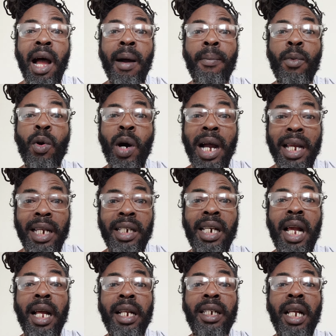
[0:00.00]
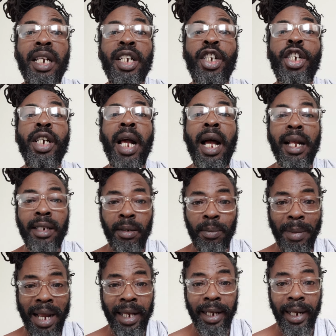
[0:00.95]
A boy George and George
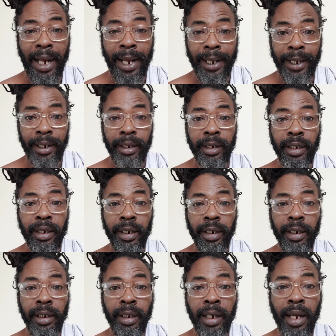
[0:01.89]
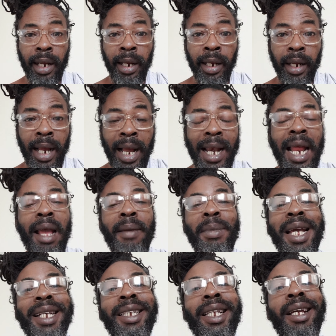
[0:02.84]
Michael. Allow me
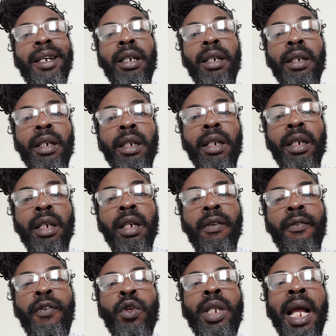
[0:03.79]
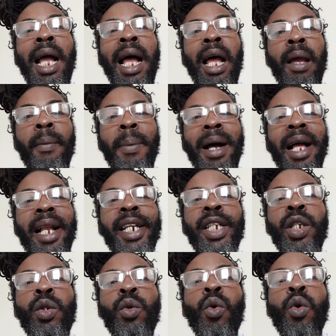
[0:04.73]
to tell. Foota hype, all
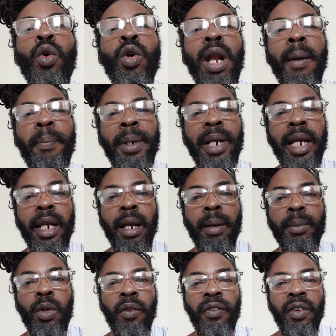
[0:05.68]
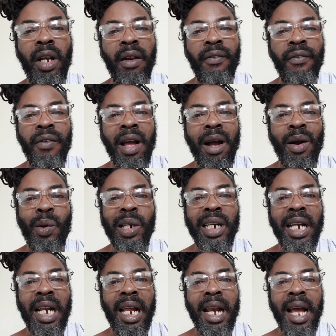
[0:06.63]
you good have played them to get forward
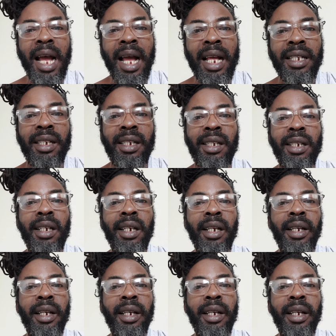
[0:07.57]
in a dance.